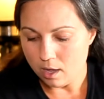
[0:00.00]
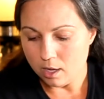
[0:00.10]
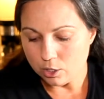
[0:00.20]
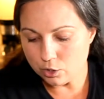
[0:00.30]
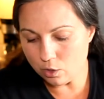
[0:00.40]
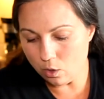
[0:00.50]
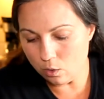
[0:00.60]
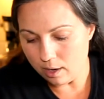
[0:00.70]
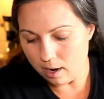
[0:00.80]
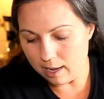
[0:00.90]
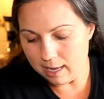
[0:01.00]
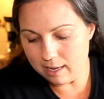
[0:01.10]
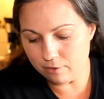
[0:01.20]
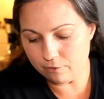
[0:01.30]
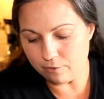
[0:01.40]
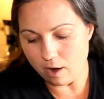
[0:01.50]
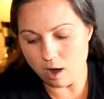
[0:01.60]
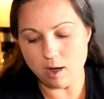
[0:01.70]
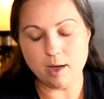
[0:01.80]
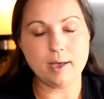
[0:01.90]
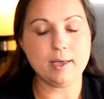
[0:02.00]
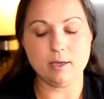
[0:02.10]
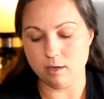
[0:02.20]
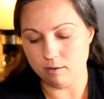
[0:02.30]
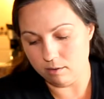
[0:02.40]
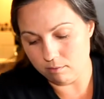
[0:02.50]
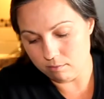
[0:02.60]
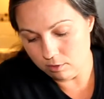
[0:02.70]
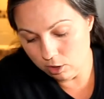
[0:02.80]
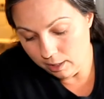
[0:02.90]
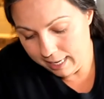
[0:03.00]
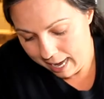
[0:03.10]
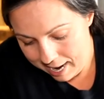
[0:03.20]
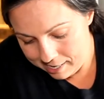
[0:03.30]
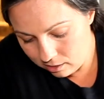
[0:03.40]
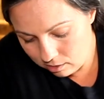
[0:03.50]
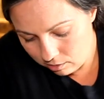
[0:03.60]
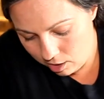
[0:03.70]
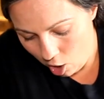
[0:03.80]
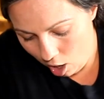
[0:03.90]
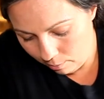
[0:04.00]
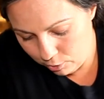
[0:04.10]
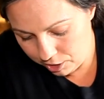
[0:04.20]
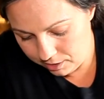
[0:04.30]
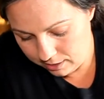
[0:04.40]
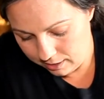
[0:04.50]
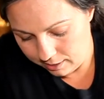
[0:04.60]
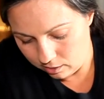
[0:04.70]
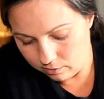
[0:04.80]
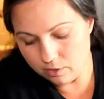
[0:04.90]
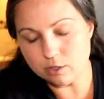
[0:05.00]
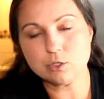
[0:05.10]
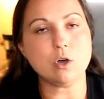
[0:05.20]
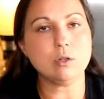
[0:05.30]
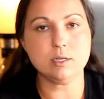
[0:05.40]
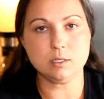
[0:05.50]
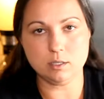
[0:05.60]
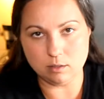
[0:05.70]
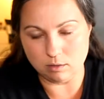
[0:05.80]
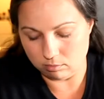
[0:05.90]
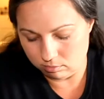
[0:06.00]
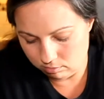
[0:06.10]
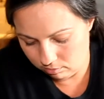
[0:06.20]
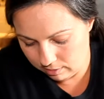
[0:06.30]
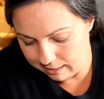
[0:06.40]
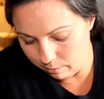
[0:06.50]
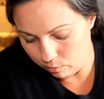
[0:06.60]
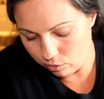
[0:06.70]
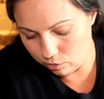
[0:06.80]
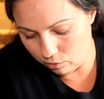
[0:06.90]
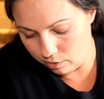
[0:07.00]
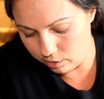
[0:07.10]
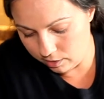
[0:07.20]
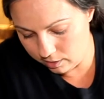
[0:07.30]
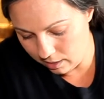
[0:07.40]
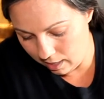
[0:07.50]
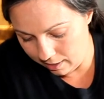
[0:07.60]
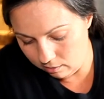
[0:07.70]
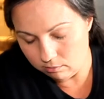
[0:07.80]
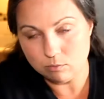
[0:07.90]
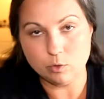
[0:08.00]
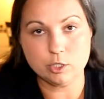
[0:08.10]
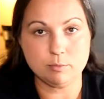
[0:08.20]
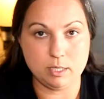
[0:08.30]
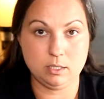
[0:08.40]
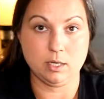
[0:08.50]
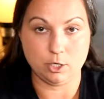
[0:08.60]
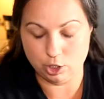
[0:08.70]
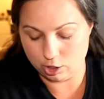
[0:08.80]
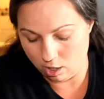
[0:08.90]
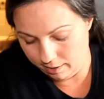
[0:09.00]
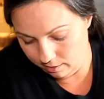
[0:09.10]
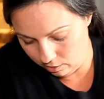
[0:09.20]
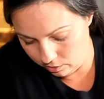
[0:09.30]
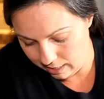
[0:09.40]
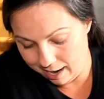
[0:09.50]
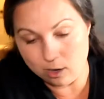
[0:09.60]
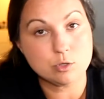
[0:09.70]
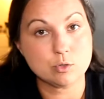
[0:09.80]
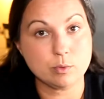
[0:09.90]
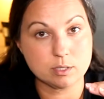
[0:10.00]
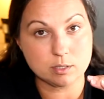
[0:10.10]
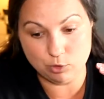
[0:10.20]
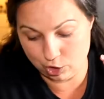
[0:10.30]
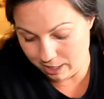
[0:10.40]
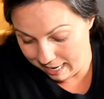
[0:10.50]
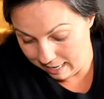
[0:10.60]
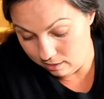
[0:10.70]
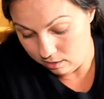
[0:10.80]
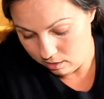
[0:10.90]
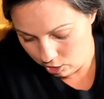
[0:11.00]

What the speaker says: So if I look at the options here, there's all these little symbols. So there's a sun, which means sunshine. There's a house with some shade.